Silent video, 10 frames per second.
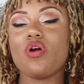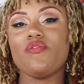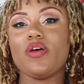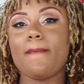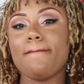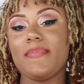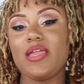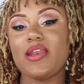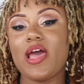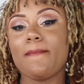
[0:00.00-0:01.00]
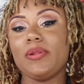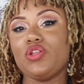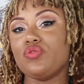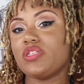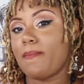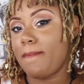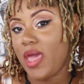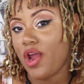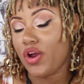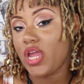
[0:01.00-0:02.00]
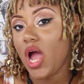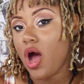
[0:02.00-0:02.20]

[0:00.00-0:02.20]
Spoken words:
more of a midnight blue to berry